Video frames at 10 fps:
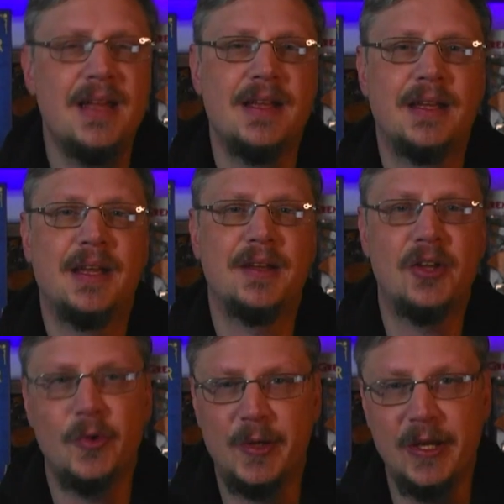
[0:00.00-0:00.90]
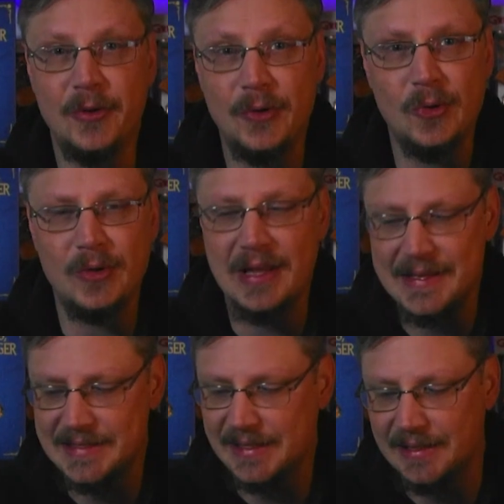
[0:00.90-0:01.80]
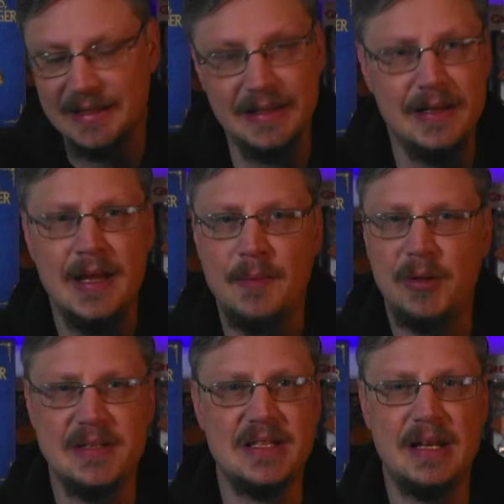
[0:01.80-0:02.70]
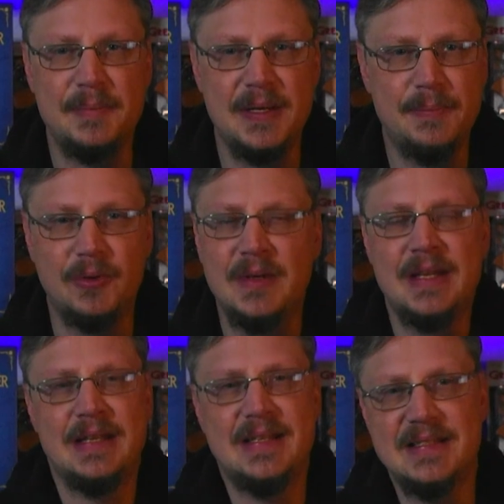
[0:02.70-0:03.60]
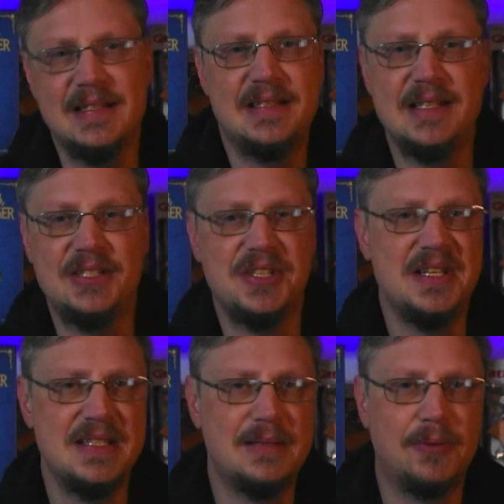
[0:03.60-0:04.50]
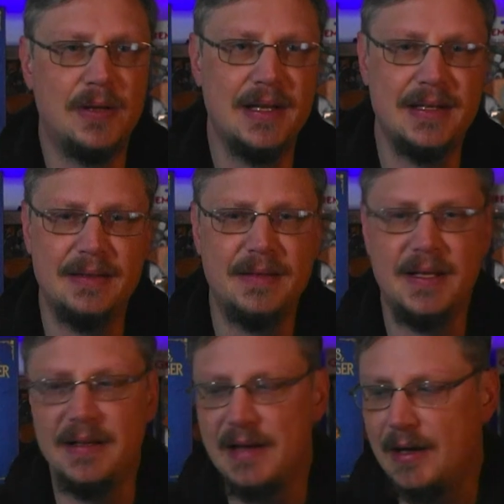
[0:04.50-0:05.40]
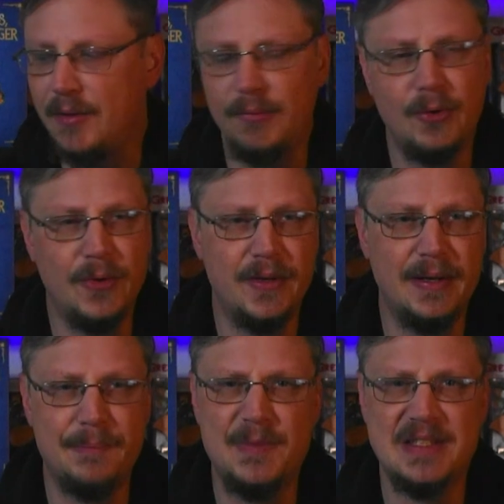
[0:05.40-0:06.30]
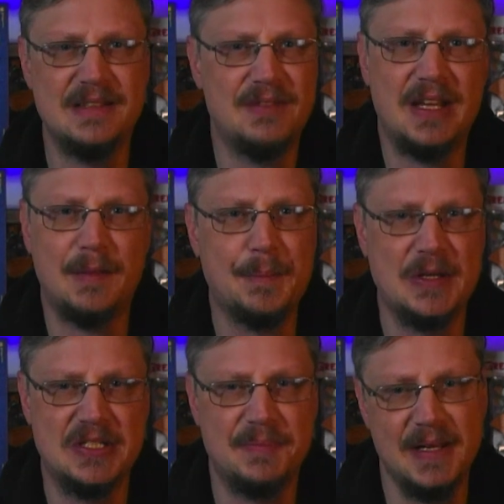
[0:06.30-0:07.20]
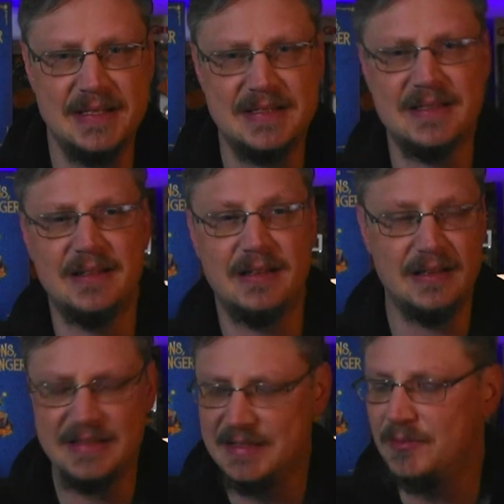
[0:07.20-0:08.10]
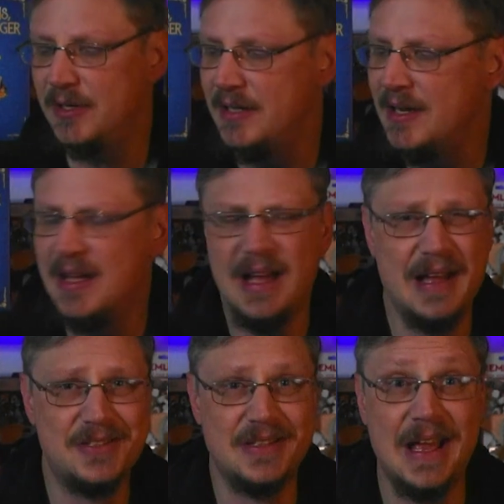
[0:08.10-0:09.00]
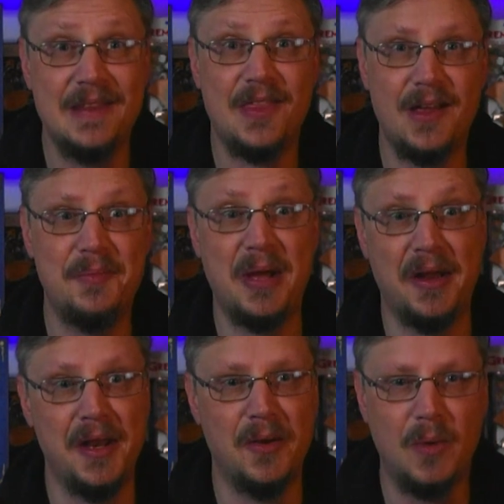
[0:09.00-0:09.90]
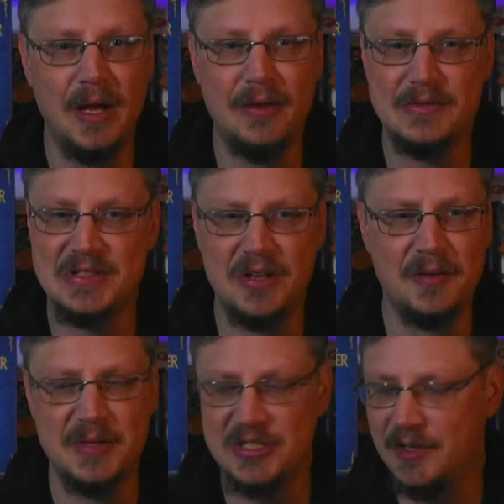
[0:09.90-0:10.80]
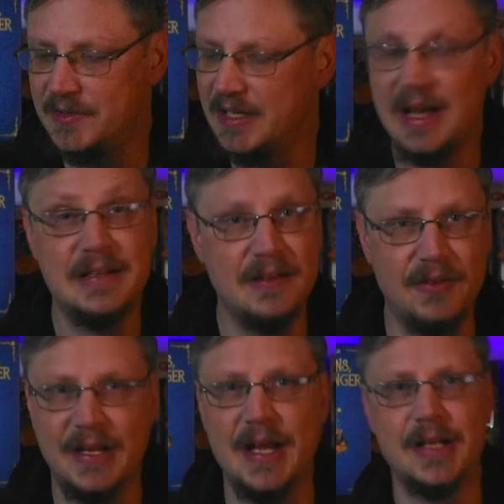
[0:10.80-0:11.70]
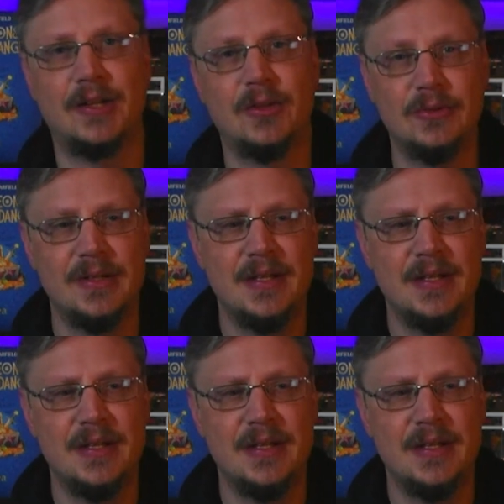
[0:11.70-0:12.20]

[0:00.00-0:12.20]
King of Tokyo, an old classic, again, plays a lot of people, easy to teach, easy to play, get it out, roll it up, doesn't even take up much space. This is one I actually hadn't thought about in a while, and saw it on my shelf, like I definitely got to include